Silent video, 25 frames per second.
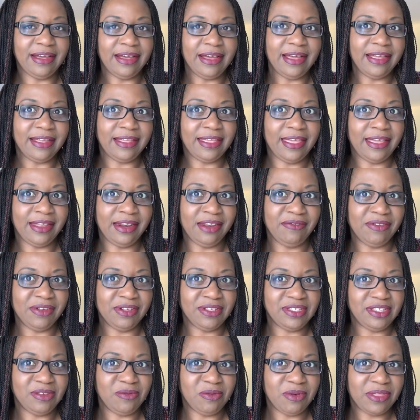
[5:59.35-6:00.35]
I can't even
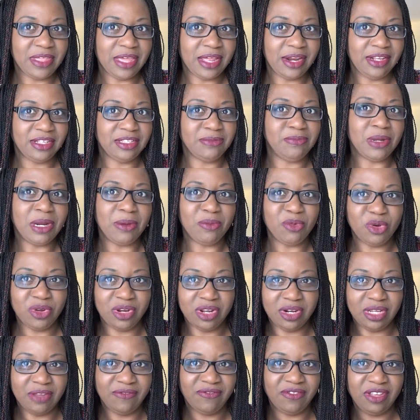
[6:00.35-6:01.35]
see what that is, but I'm
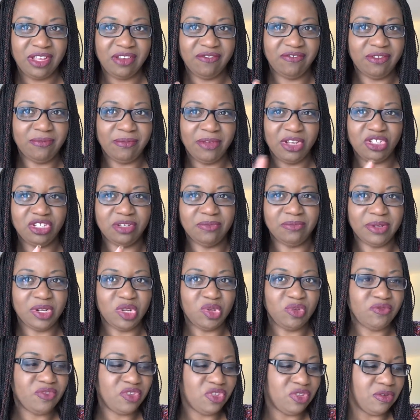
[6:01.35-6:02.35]
going to leave the information
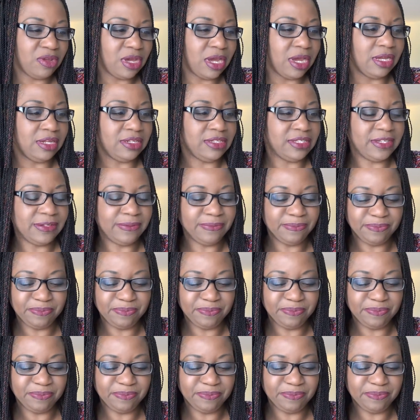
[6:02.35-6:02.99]
below for you guys.